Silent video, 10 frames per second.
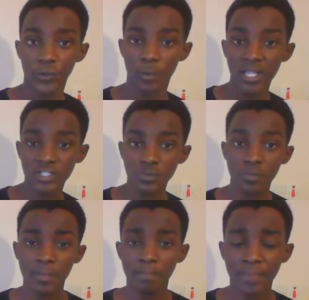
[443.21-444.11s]
You might just
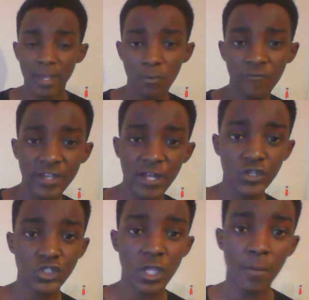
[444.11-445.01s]
be moving at
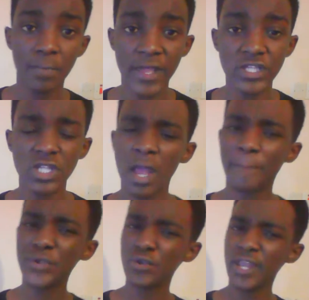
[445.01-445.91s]
the same place,
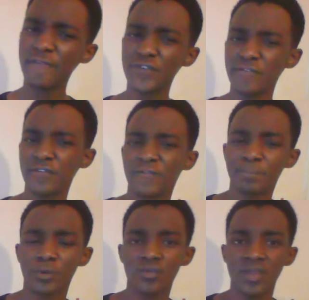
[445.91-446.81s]
but you're never even
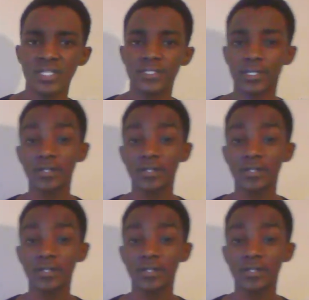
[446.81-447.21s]
progressing.